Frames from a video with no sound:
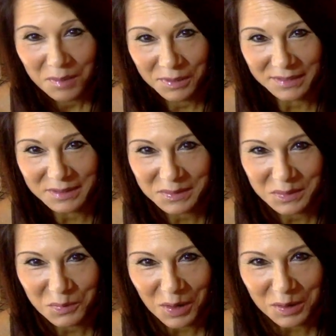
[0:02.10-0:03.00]
Blessings
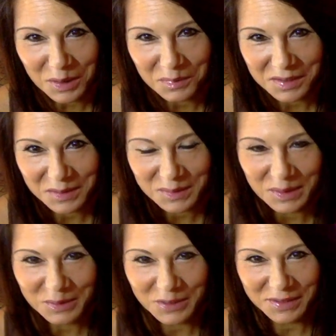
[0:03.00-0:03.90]
and welcome. This is
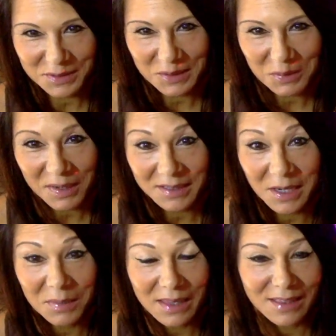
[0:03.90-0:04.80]
Center Dice Tarot by
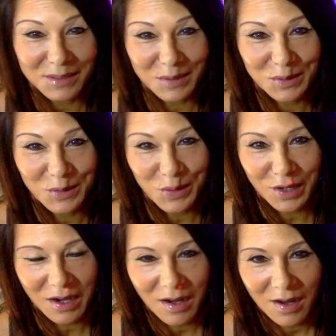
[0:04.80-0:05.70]
Tammy, and this is
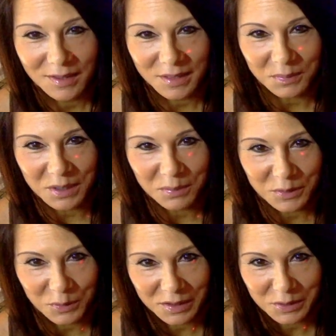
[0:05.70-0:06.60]
your September
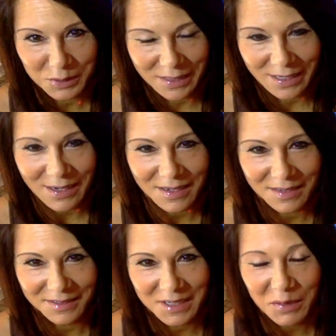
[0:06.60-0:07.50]
2020
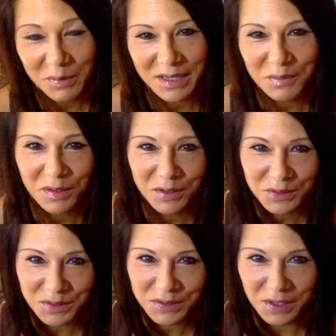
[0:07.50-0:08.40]
tarot reading, whether it's
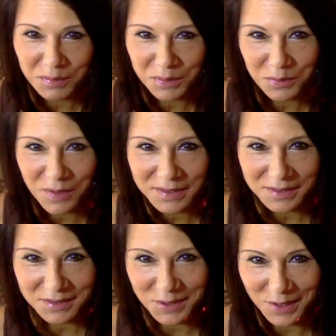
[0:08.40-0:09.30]
your sun and the
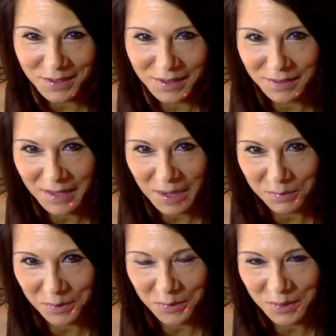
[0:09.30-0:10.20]
rising sign in
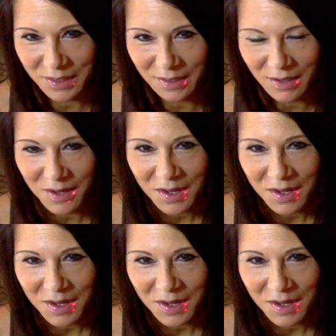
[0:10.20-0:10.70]
Capricorn.